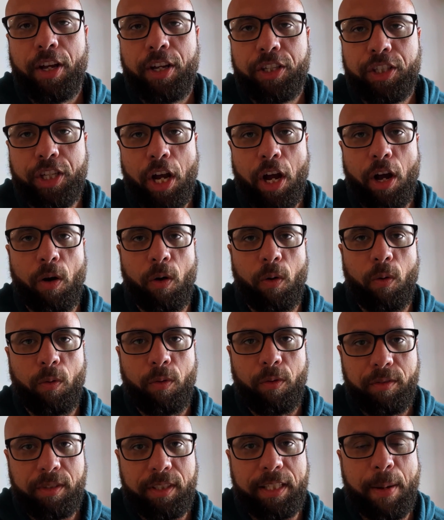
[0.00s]
So
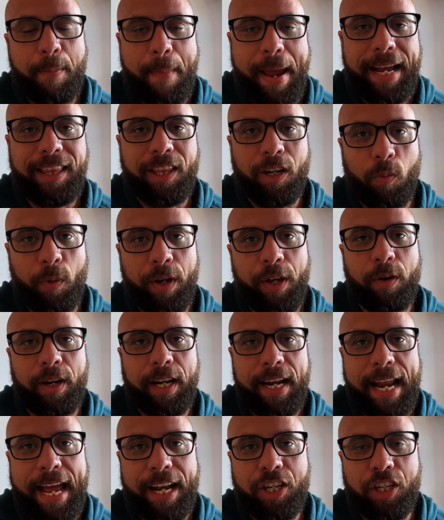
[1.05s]
to make the real
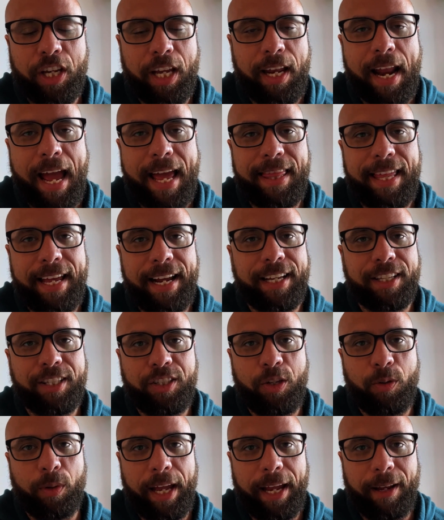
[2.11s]
connection, I think it's
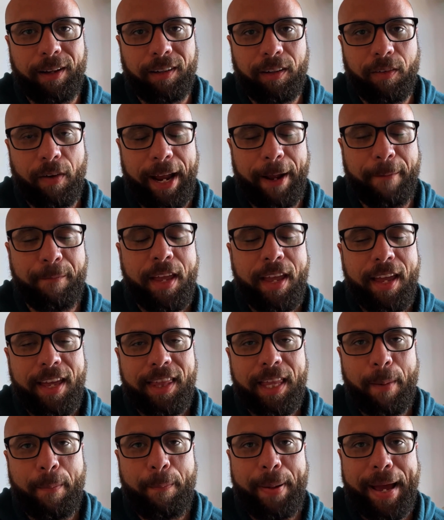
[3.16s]
too late, right?
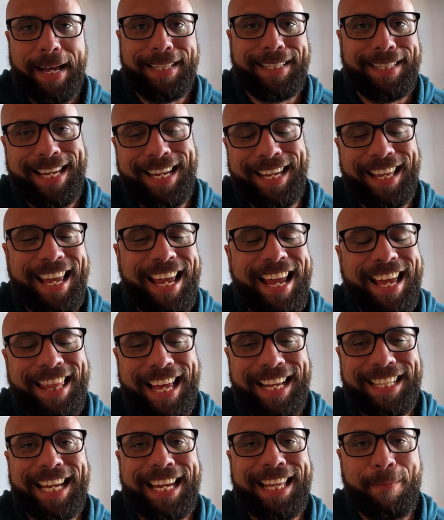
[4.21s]

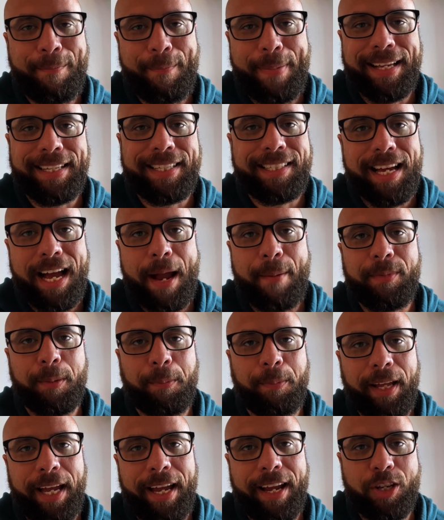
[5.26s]
They say the best time to
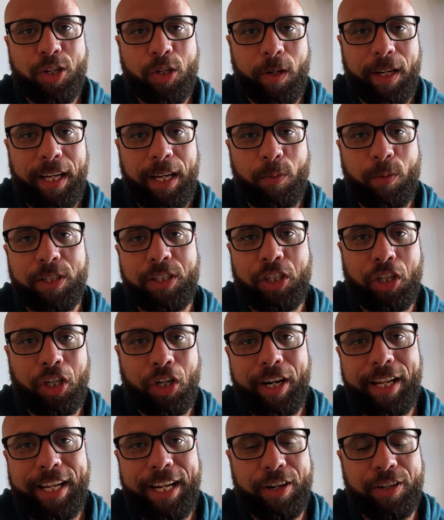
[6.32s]
plant a tree was
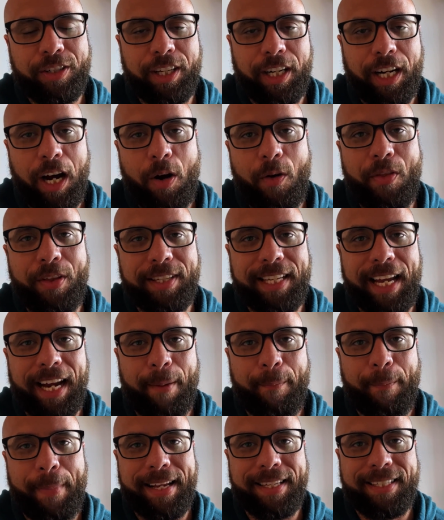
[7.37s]
30 years ago, and the
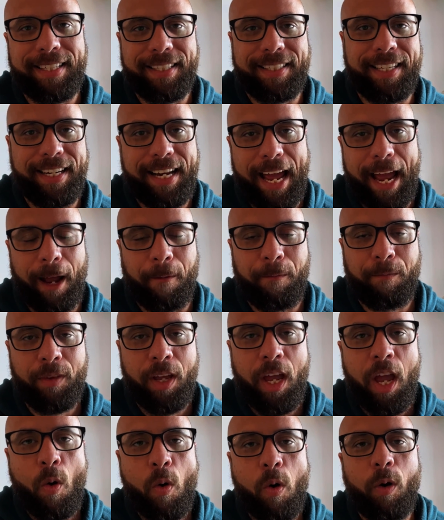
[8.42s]
second best is today.
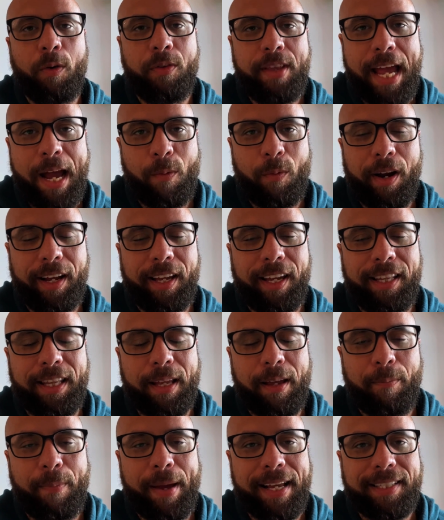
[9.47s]
Well, with networking,
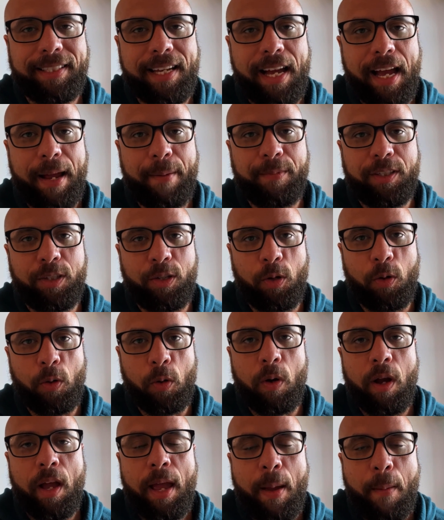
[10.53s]
the best time
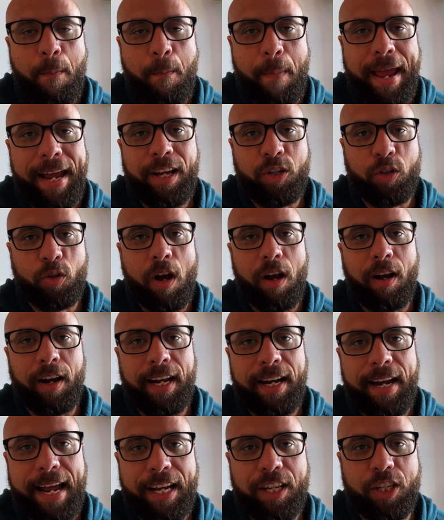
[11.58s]
to make strong
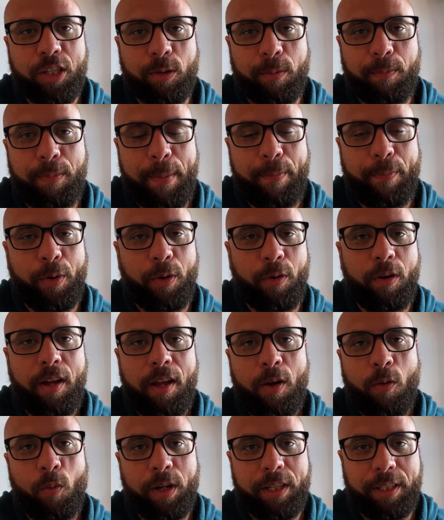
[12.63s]
connections with people
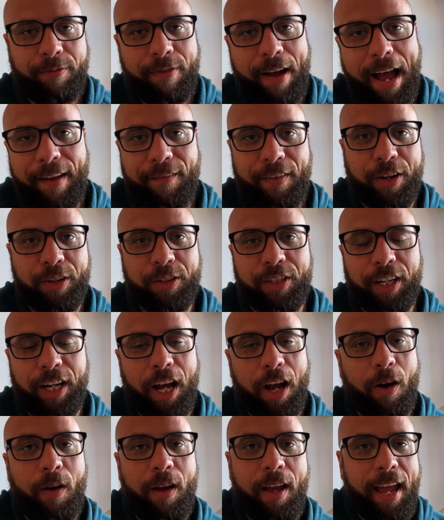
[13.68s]
was 5 years
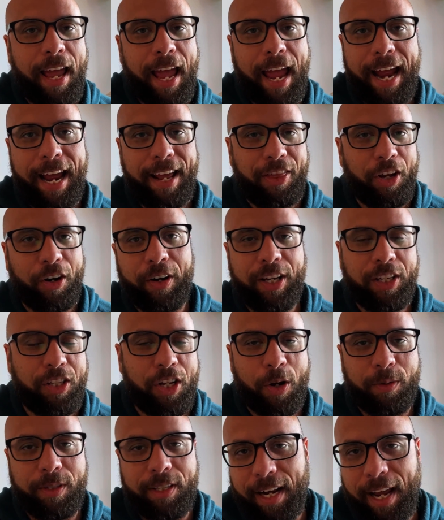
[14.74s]
ago, and there is
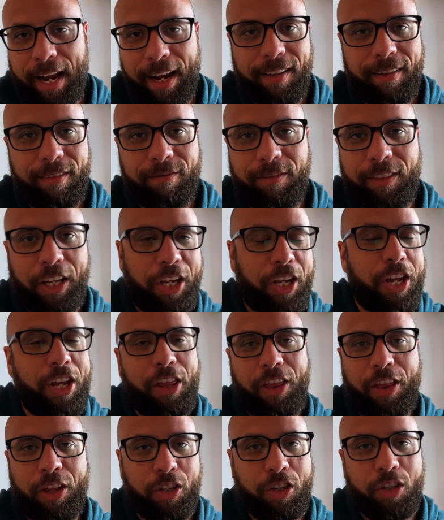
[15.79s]
no today.
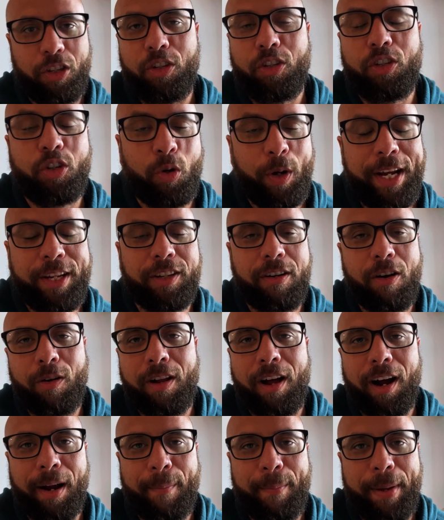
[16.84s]
The trees are no
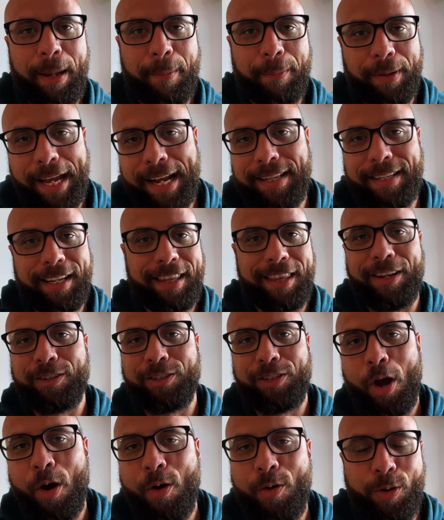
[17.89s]
longer being planted. There's
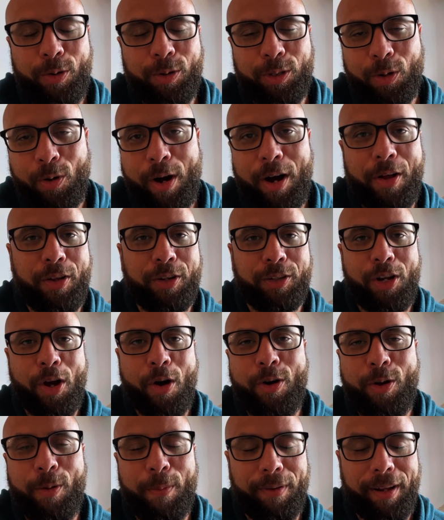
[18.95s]
no new soil. There's no
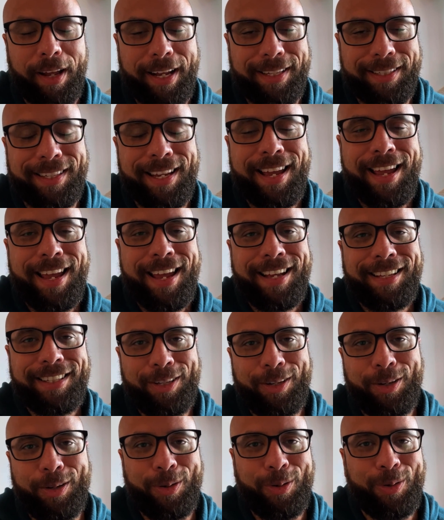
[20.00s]
new place
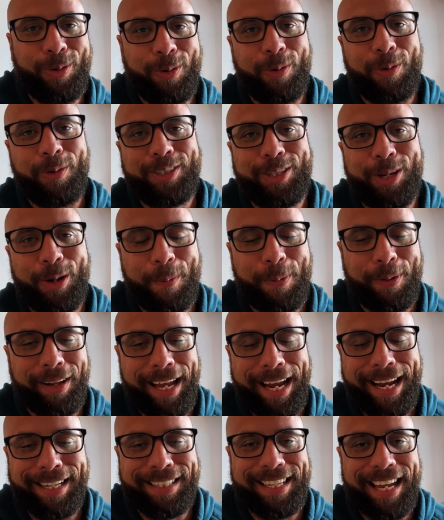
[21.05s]
to
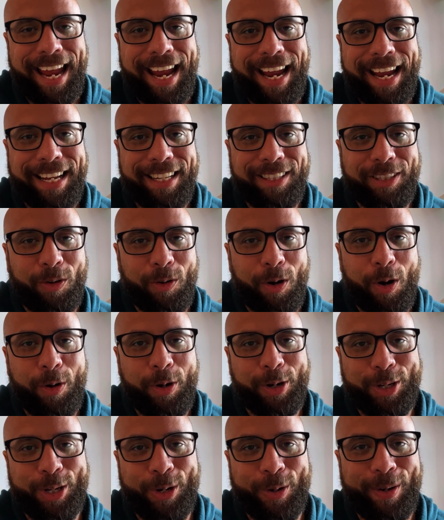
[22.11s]
plant and grow
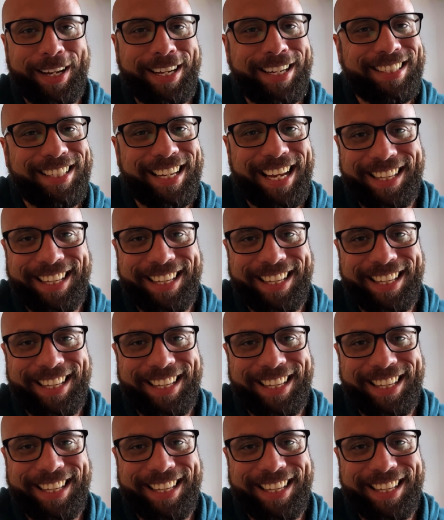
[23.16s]
your trees.